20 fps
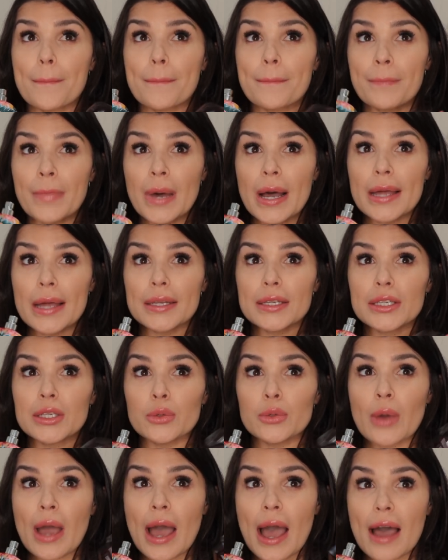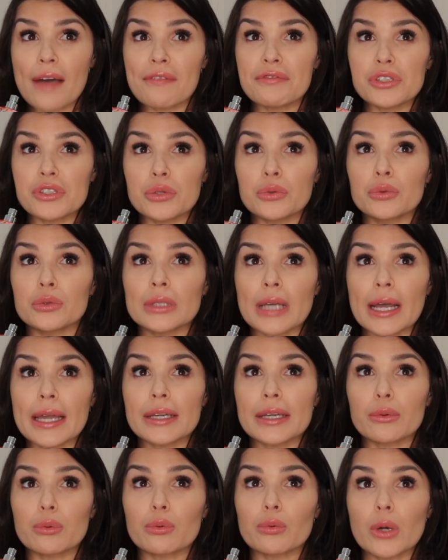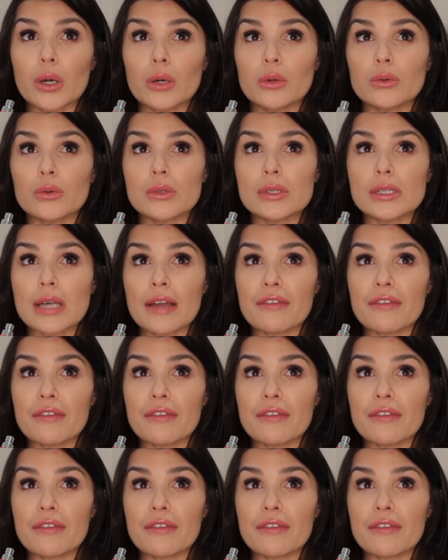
but you have to like rose.